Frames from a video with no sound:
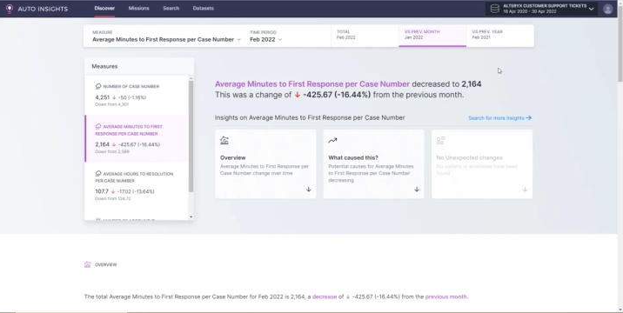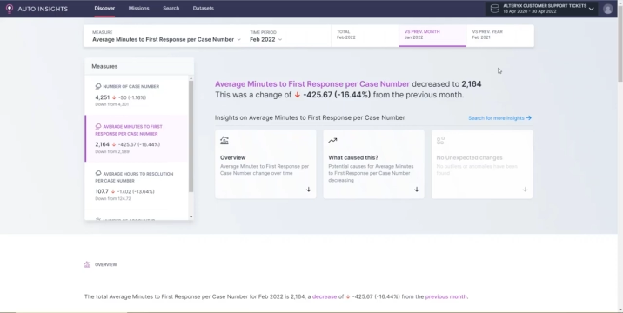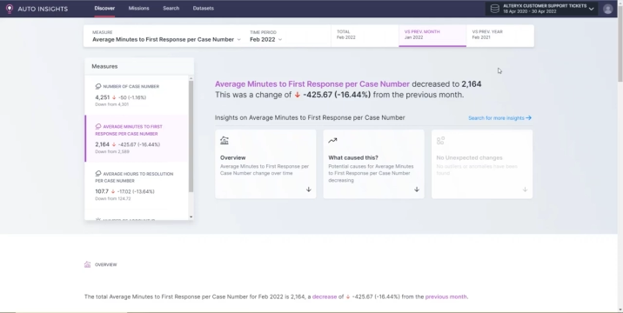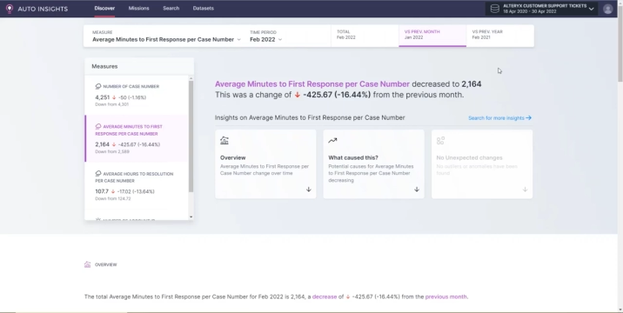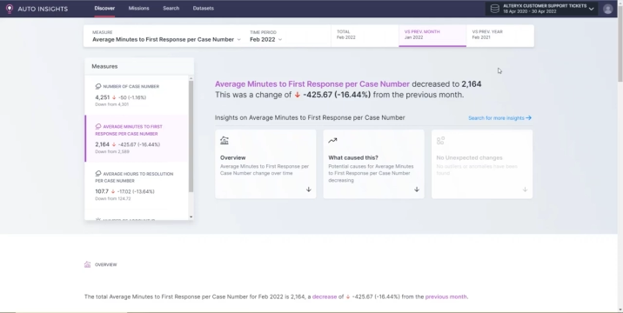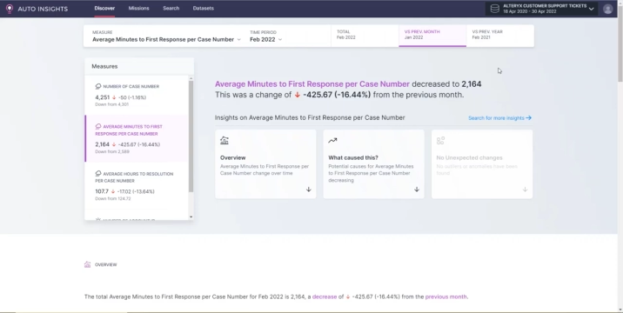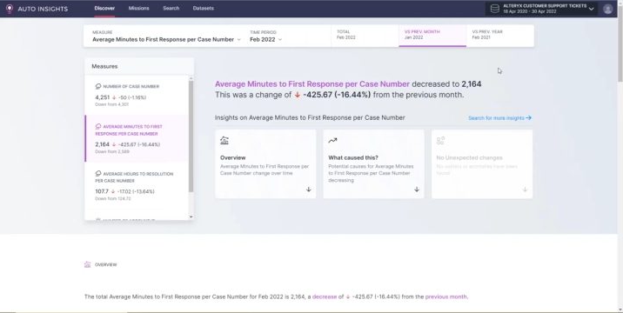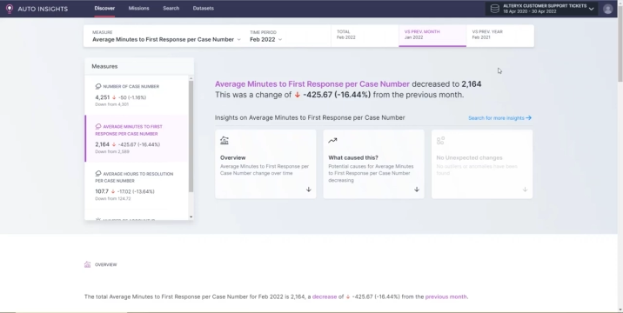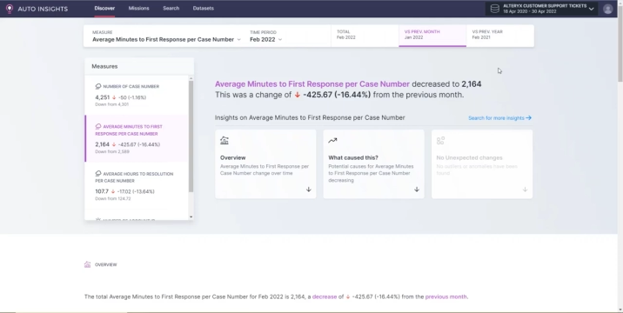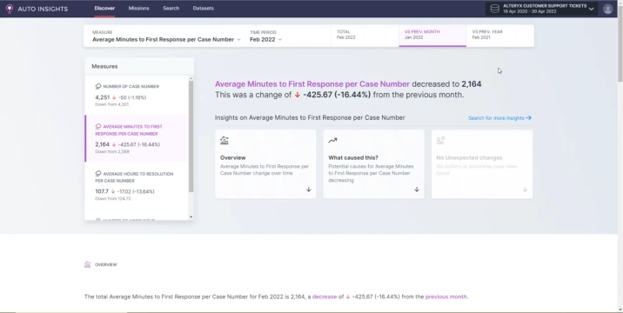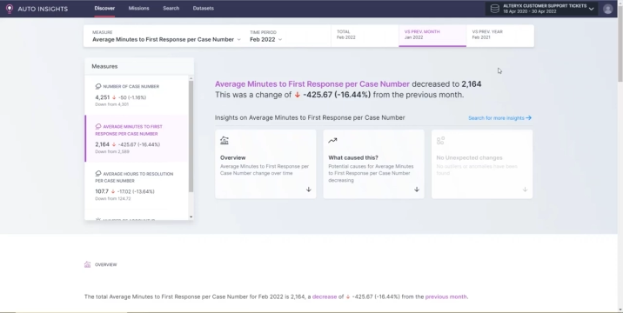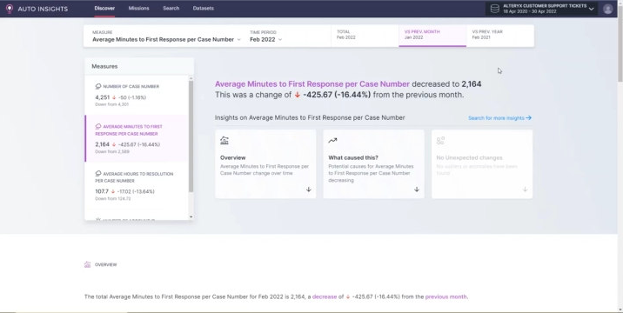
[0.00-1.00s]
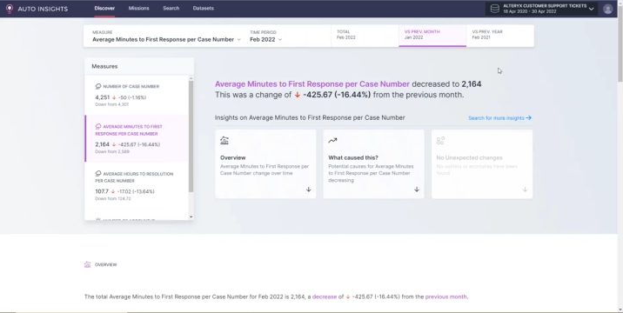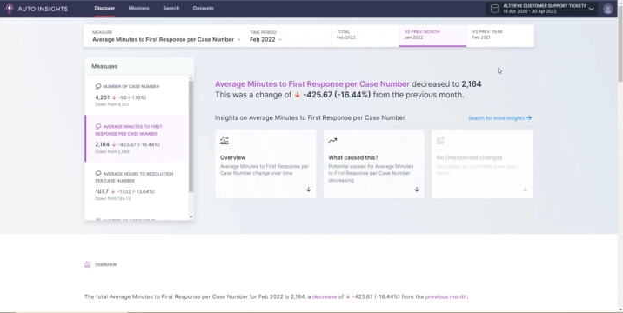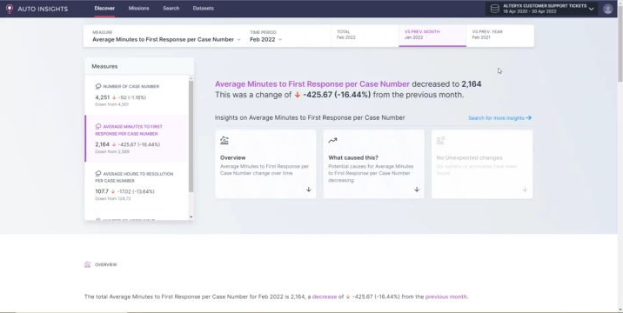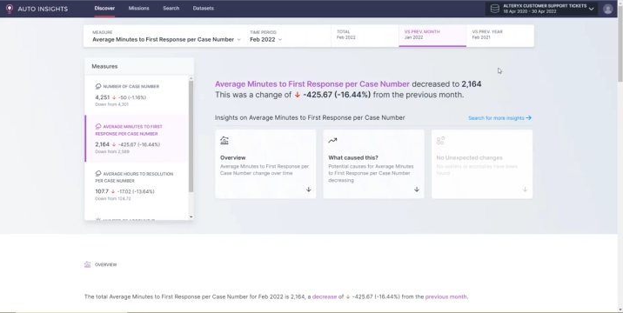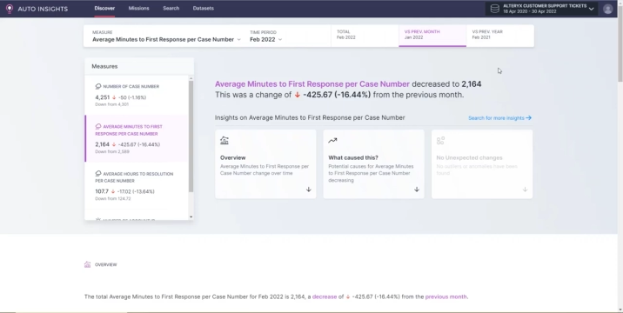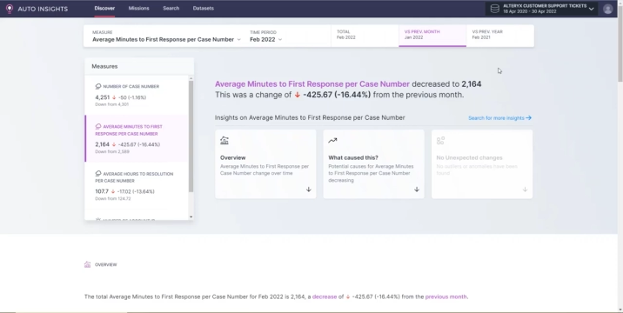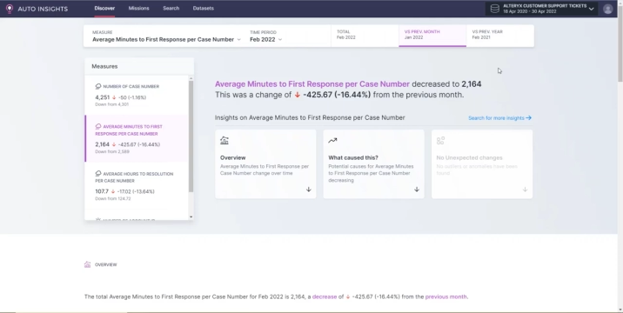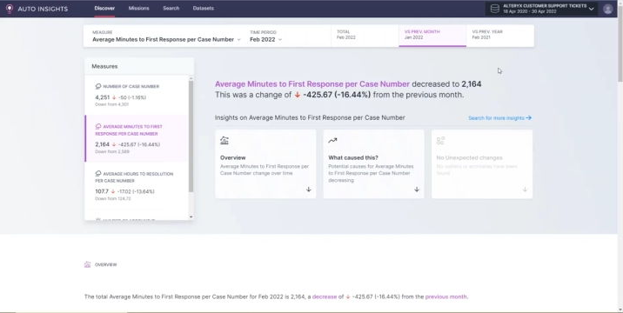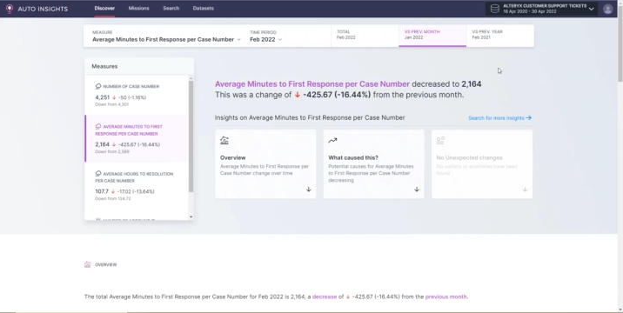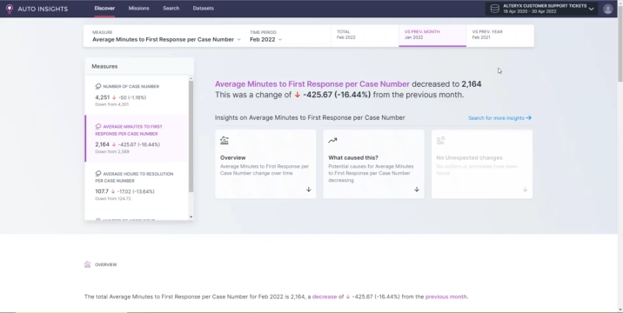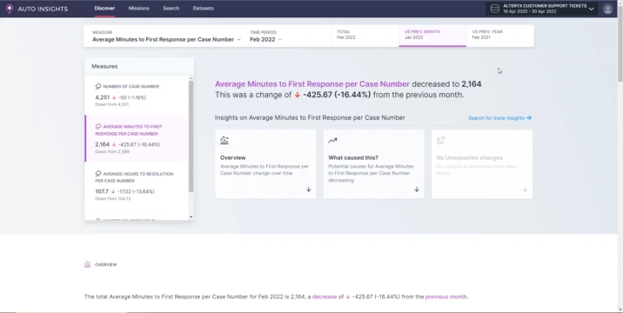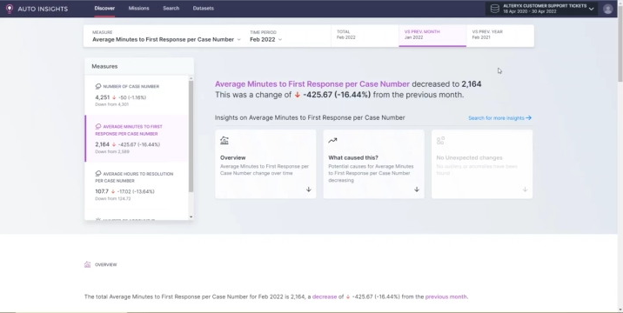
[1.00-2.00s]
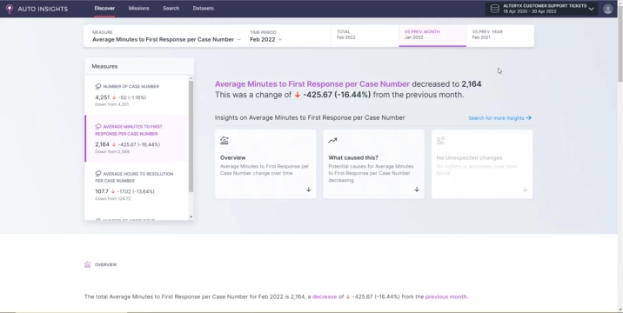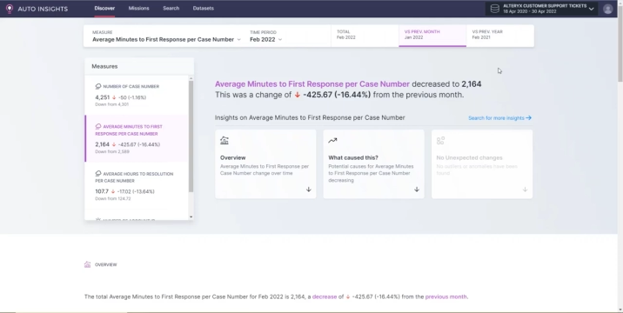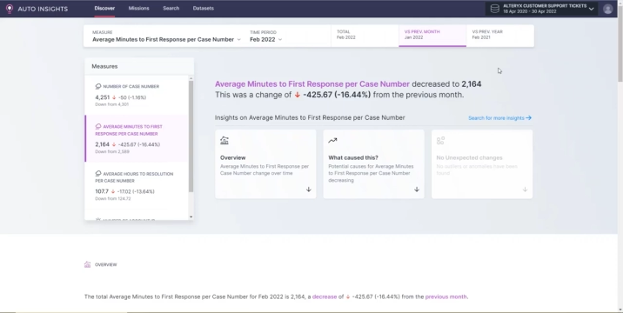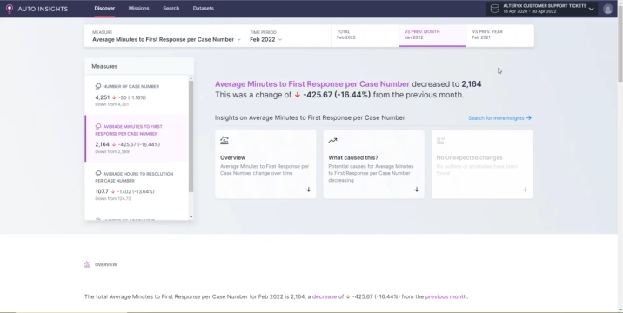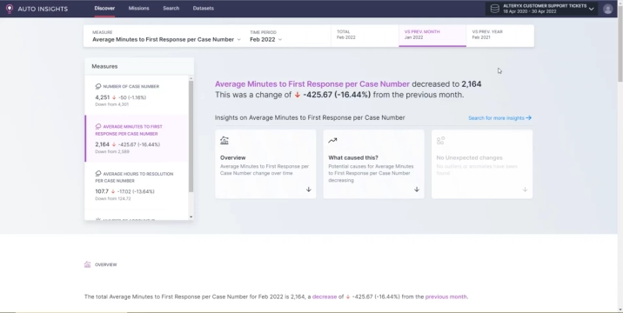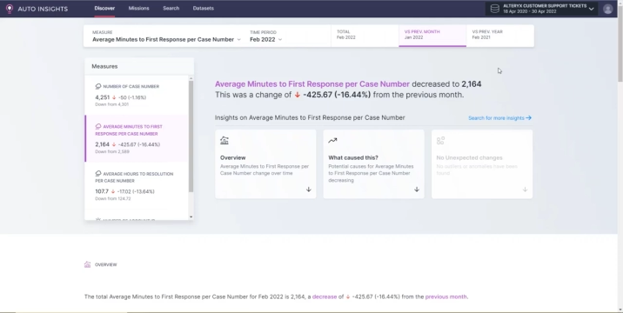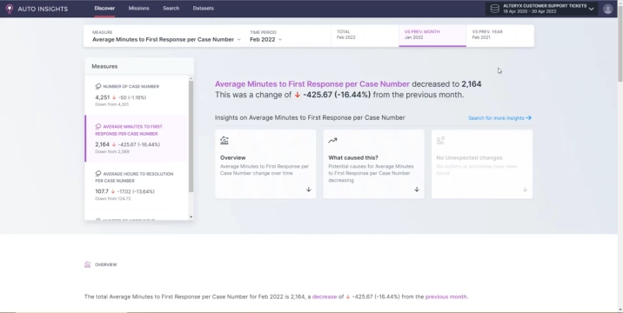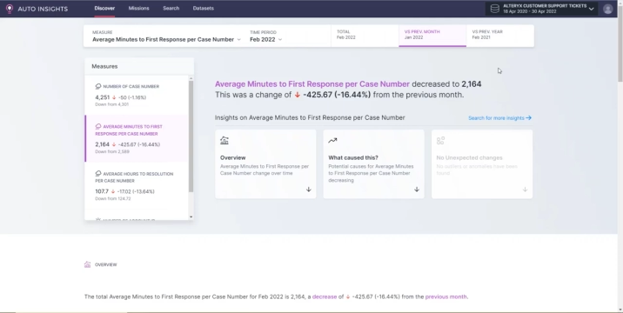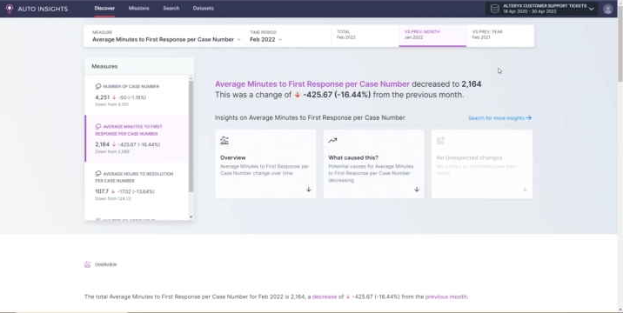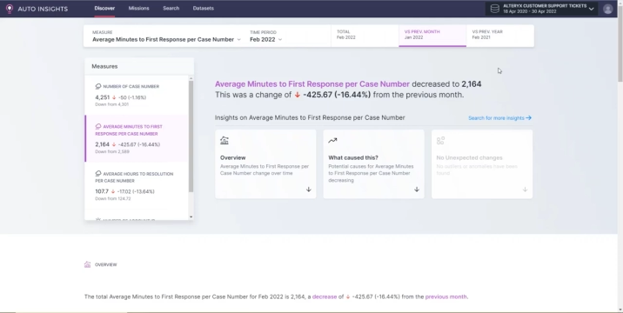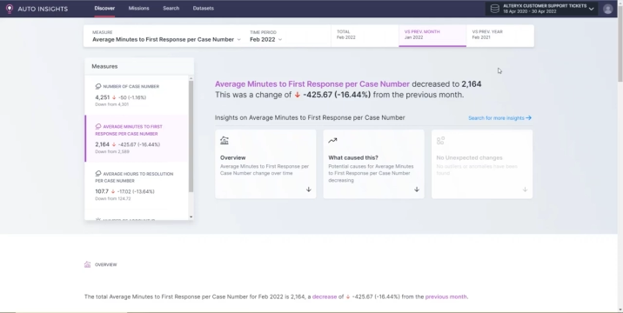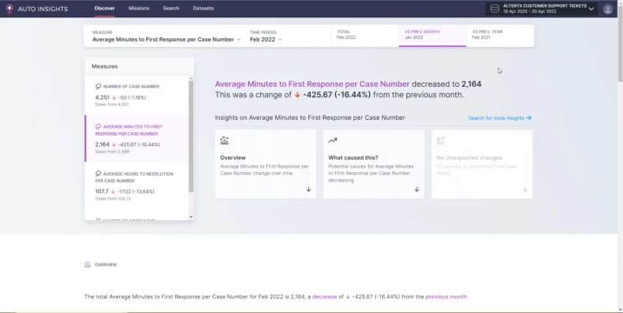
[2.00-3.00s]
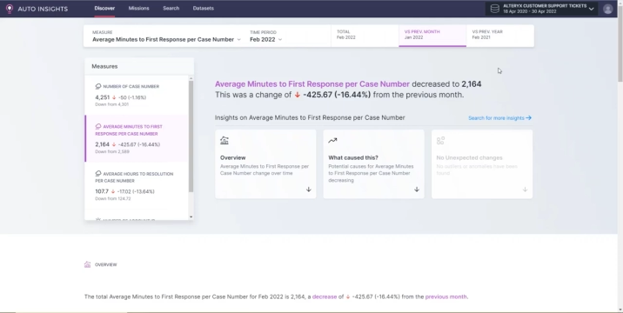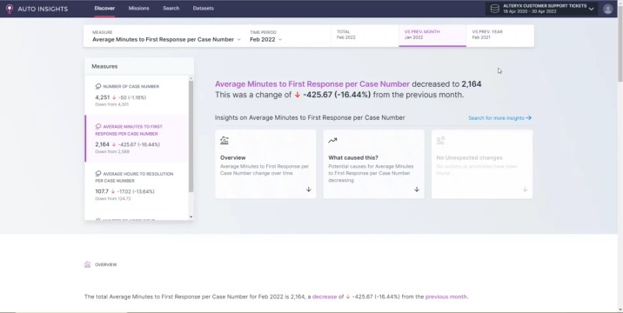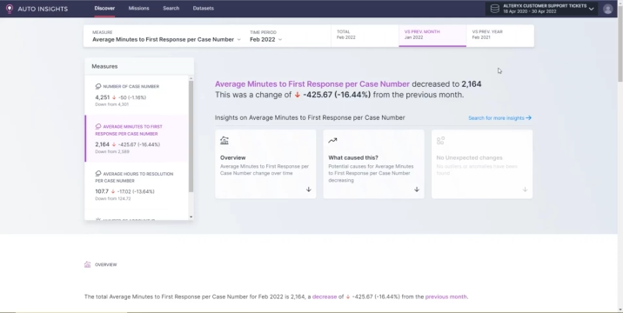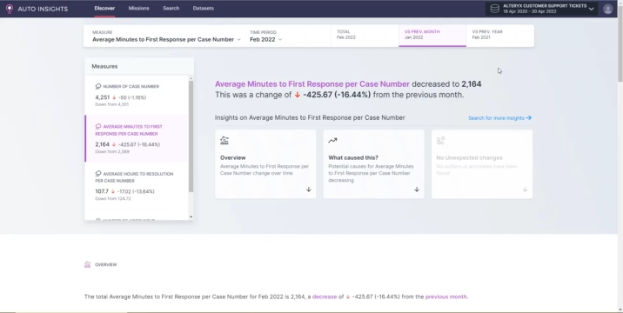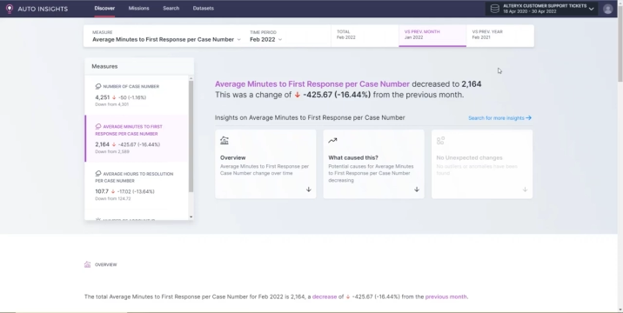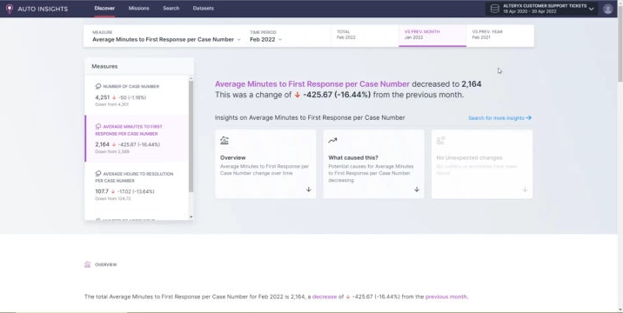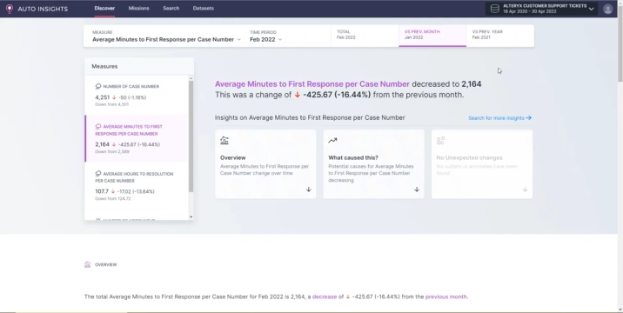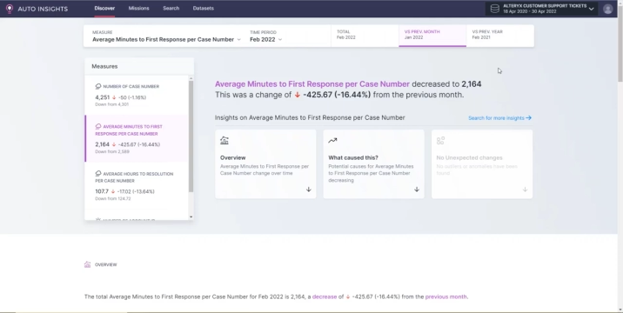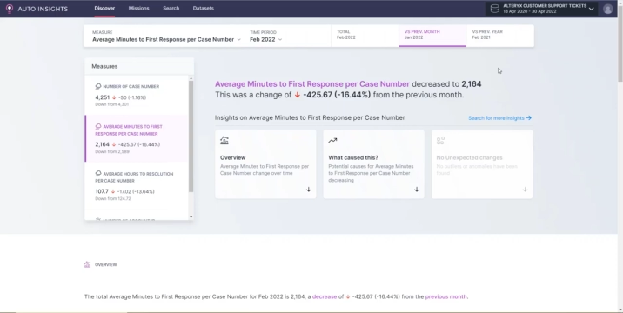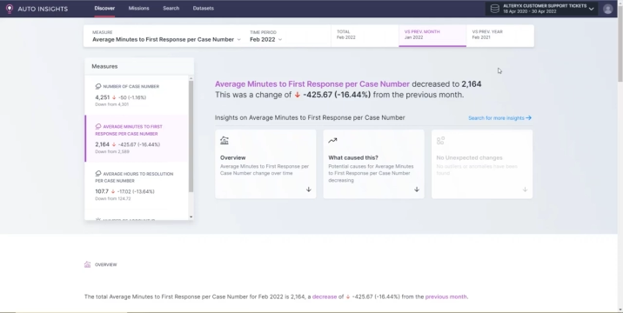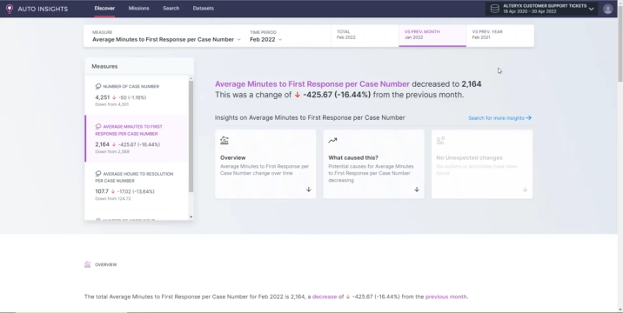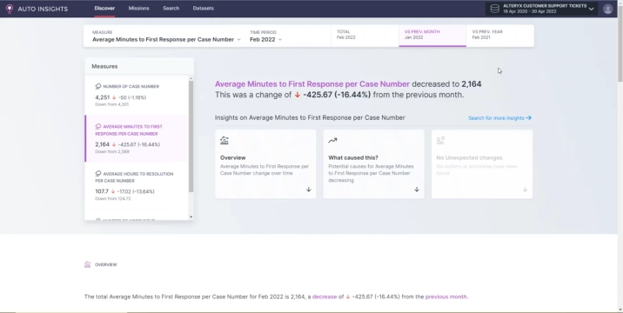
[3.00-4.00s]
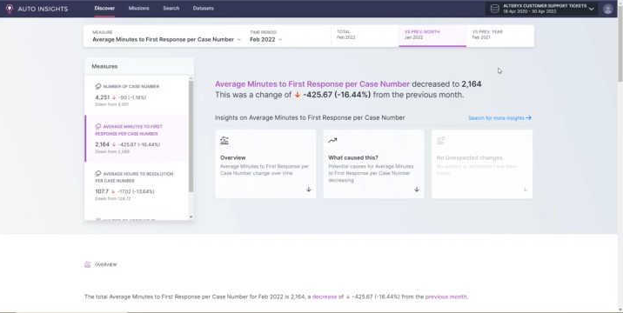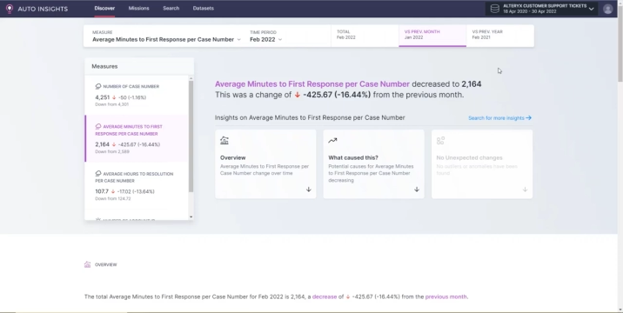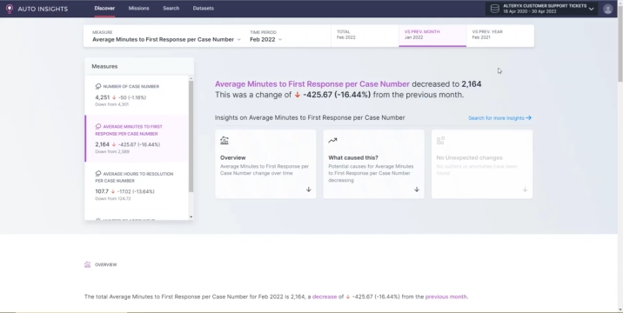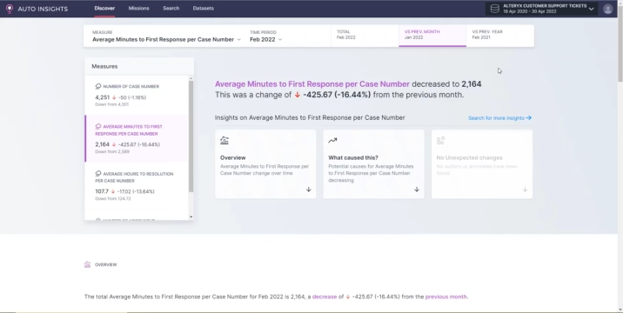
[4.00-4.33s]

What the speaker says: Nobody's mouth can be seen.